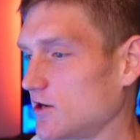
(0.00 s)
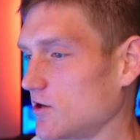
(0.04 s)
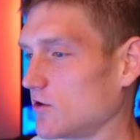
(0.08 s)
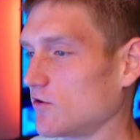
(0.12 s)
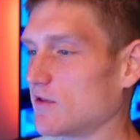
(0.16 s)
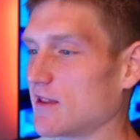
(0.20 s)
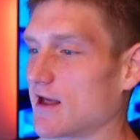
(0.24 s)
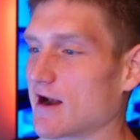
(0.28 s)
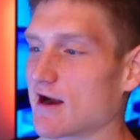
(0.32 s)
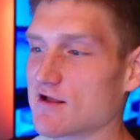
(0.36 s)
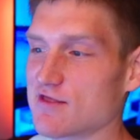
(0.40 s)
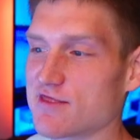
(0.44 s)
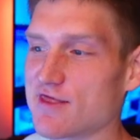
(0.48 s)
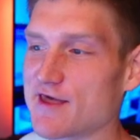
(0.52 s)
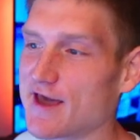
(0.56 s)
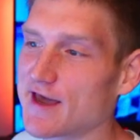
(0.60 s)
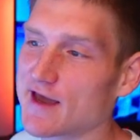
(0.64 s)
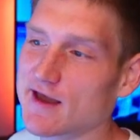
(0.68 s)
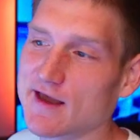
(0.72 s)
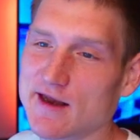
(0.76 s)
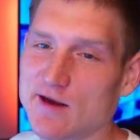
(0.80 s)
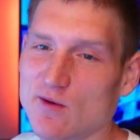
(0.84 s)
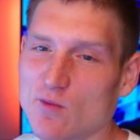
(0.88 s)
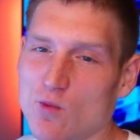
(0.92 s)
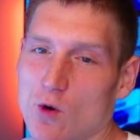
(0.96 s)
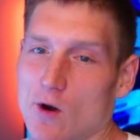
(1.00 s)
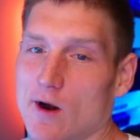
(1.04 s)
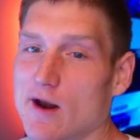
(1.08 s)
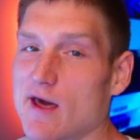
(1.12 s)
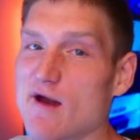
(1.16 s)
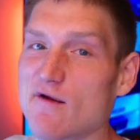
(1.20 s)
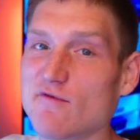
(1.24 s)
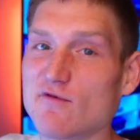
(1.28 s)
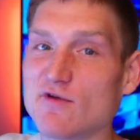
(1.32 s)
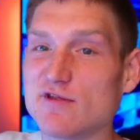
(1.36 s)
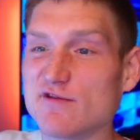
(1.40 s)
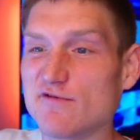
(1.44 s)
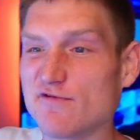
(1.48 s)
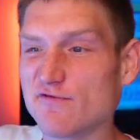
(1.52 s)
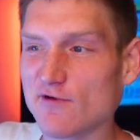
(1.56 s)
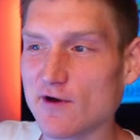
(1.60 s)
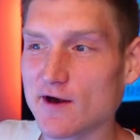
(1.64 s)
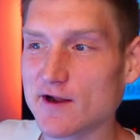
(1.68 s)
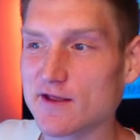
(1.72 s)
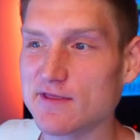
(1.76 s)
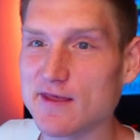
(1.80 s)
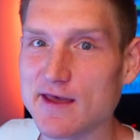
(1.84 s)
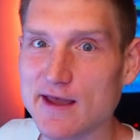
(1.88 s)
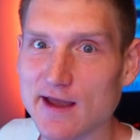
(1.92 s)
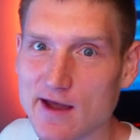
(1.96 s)
to do their thing and whatever the
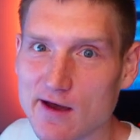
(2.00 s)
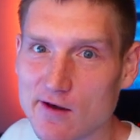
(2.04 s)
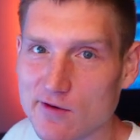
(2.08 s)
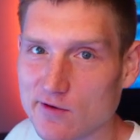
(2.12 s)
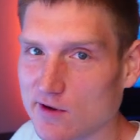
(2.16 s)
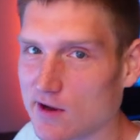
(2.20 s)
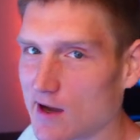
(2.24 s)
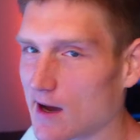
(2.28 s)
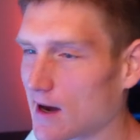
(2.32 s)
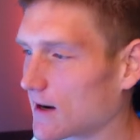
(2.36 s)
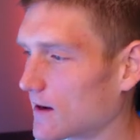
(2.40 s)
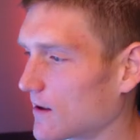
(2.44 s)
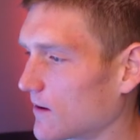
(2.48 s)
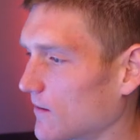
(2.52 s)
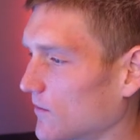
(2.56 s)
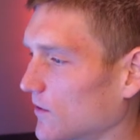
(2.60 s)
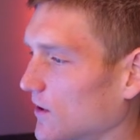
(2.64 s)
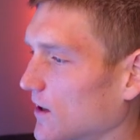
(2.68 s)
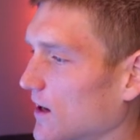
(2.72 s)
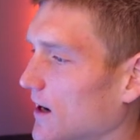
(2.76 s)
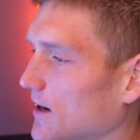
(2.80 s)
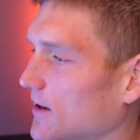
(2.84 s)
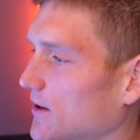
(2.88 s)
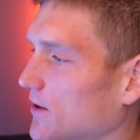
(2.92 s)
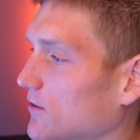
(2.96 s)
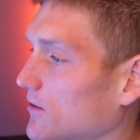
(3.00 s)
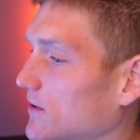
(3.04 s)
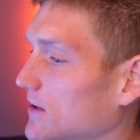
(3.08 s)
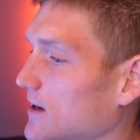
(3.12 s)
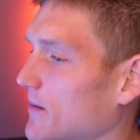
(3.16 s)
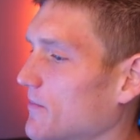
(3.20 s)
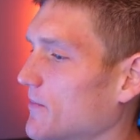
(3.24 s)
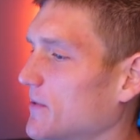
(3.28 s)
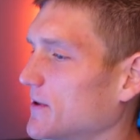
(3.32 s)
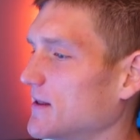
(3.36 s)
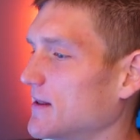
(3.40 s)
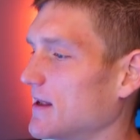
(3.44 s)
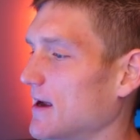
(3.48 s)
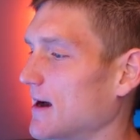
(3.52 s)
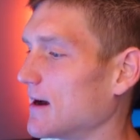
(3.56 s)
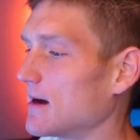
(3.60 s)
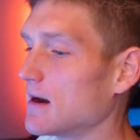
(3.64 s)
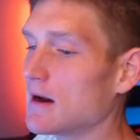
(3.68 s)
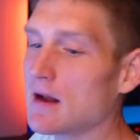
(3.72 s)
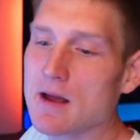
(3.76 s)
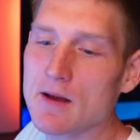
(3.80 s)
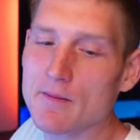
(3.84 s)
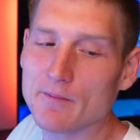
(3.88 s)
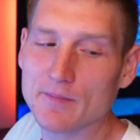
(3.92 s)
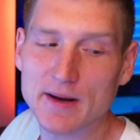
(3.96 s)
frick they got got, got doing up in there.
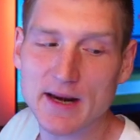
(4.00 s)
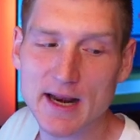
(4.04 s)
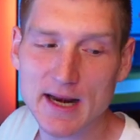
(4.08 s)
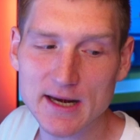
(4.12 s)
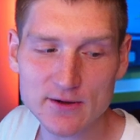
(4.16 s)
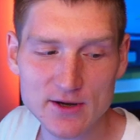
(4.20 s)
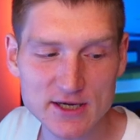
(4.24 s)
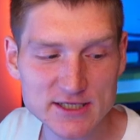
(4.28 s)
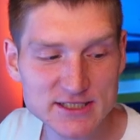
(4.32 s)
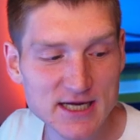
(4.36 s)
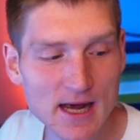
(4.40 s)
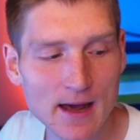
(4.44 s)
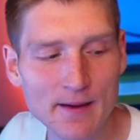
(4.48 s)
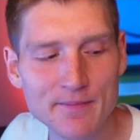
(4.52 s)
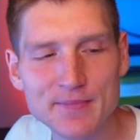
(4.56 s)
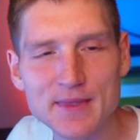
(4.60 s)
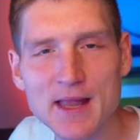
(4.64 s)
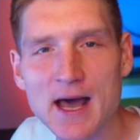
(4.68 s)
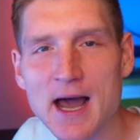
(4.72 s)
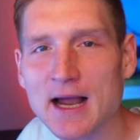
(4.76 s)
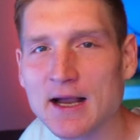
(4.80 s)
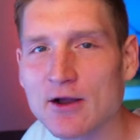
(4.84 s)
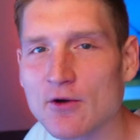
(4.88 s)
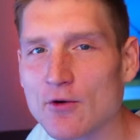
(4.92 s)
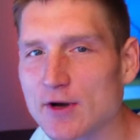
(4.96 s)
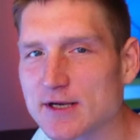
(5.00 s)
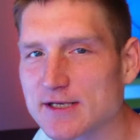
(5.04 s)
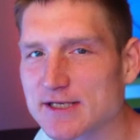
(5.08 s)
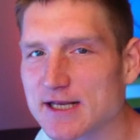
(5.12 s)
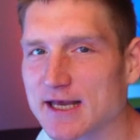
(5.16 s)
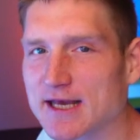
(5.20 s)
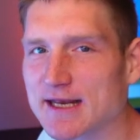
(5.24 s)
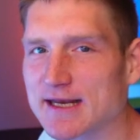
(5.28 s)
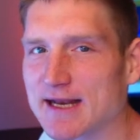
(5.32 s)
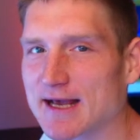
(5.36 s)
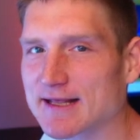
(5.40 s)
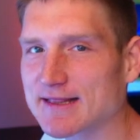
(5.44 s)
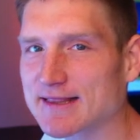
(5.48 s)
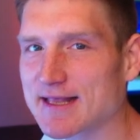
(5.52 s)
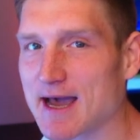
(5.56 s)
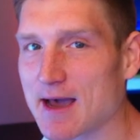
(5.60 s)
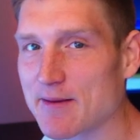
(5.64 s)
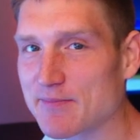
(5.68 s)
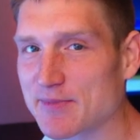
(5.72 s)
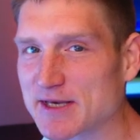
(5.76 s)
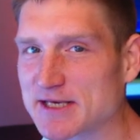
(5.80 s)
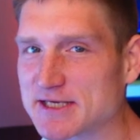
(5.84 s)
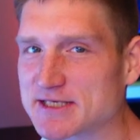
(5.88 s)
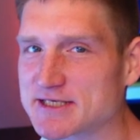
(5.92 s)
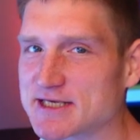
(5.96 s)
But anyways, I'm not going to connect
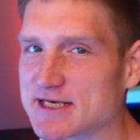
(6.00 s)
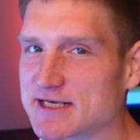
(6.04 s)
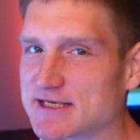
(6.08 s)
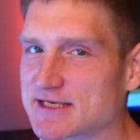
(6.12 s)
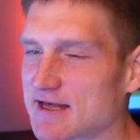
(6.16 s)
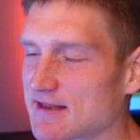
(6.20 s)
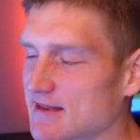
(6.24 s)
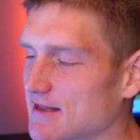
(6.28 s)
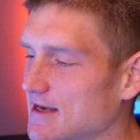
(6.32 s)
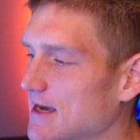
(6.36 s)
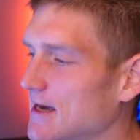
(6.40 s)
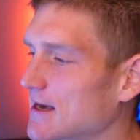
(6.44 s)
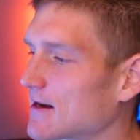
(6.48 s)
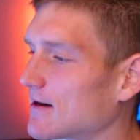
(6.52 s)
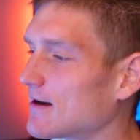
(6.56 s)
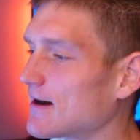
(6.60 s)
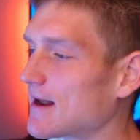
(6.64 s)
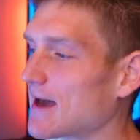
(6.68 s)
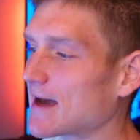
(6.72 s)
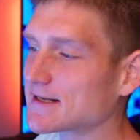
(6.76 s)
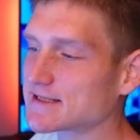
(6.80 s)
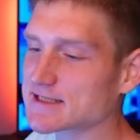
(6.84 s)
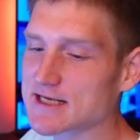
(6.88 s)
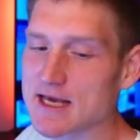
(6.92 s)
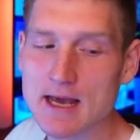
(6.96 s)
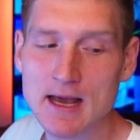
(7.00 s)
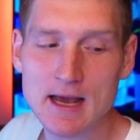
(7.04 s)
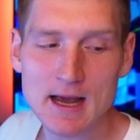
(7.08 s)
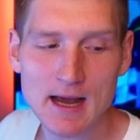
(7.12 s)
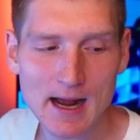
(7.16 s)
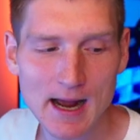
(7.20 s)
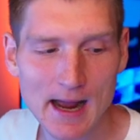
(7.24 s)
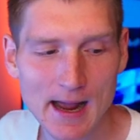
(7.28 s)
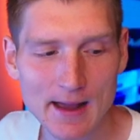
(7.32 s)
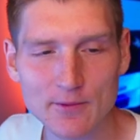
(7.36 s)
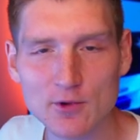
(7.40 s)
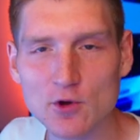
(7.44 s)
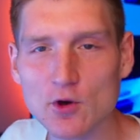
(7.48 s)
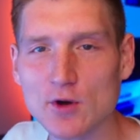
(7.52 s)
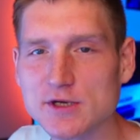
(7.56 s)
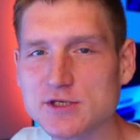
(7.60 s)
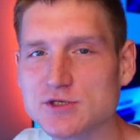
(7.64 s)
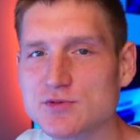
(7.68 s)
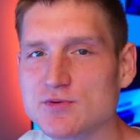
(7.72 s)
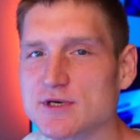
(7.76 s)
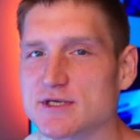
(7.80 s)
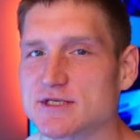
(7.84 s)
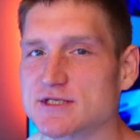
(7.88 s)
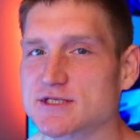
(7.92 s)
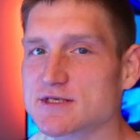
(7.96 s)
that PC to the internet. I'm going
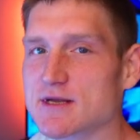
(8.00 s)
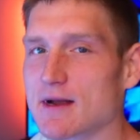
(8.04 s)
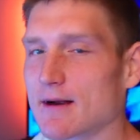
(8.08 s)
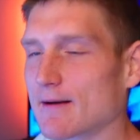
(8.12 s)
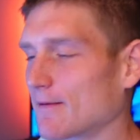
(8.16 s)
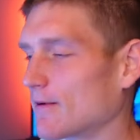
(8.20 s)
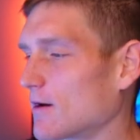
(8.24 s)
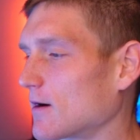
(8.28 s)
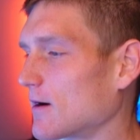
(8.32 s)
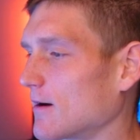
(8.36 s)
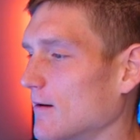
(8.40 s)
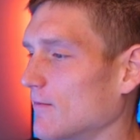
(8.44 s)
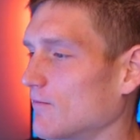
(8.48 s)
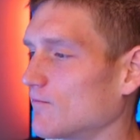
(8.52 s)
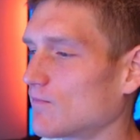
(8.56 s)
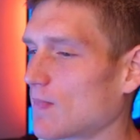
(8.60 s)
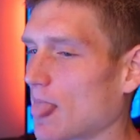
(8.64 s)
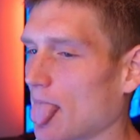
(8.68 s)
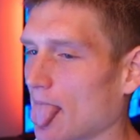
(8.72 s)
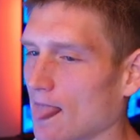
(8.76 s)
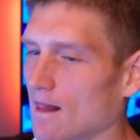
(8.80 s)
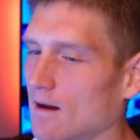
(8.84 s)
to install or er,